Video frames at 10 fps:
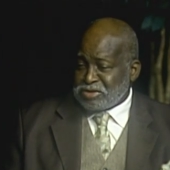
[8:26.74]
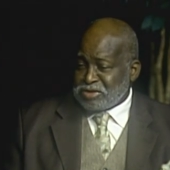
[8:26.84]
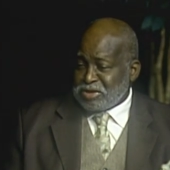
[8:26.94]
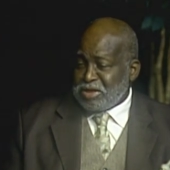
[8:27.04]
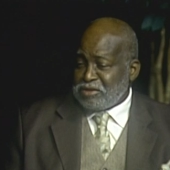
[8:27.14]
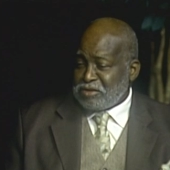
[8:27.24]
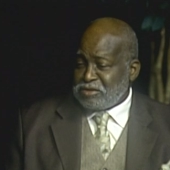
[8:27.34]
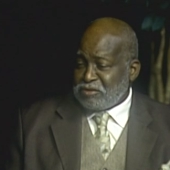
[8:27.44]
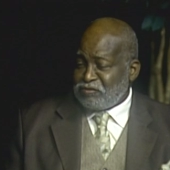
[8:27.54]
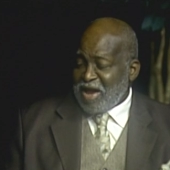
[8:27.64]
to
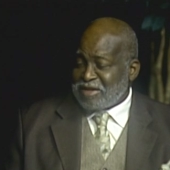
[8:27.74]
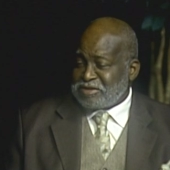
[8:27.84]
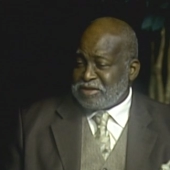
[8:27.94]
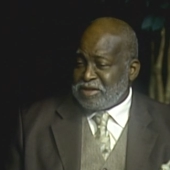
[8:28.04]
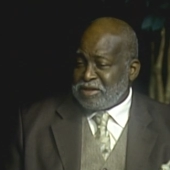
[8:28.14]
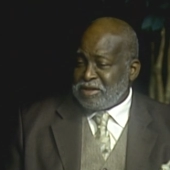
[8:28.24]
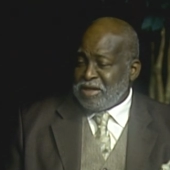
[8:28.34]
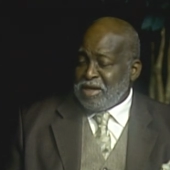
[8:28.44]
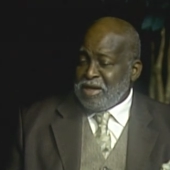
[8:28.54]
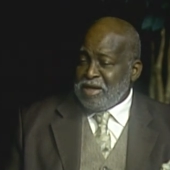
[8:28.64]
get the vaccine
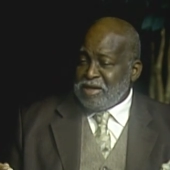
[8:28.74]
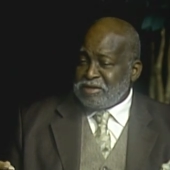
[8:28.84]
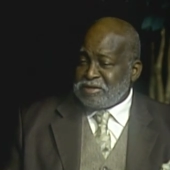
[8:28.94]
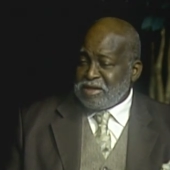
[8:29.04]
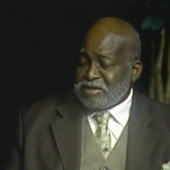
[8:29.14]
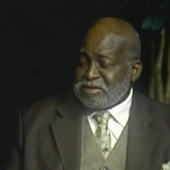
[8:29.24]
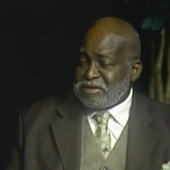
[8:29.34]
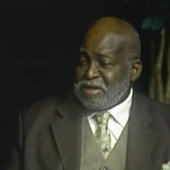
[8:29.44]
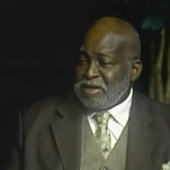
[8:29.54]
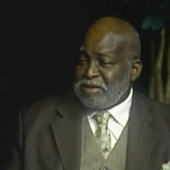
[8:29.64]
is, is
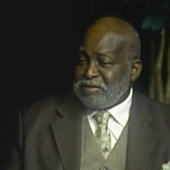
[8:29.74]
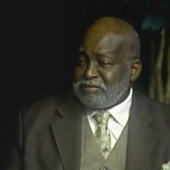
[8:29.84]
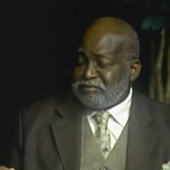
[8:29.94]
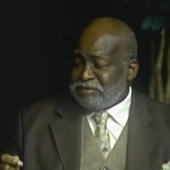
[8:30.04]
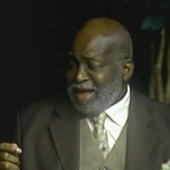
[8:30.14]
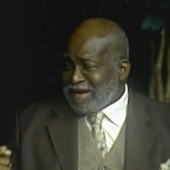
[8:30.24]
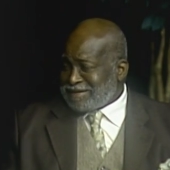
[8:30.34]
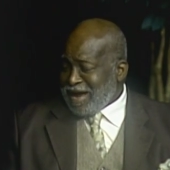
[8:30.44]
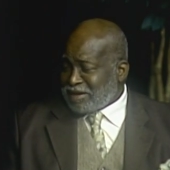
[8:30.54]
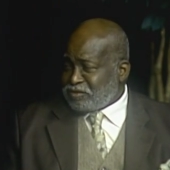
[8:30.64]
seeing
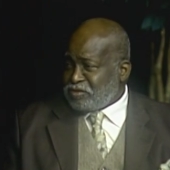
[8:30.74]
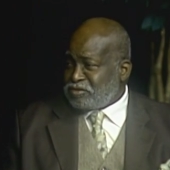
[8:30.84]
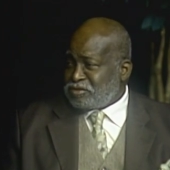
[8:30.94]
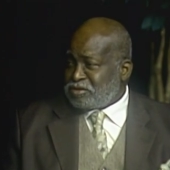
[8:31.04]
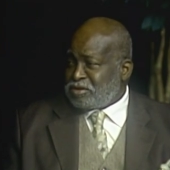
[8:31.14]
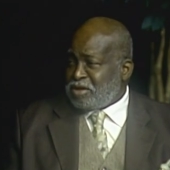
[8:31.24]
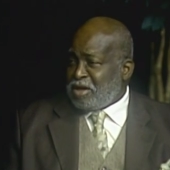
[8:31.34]
black doctors,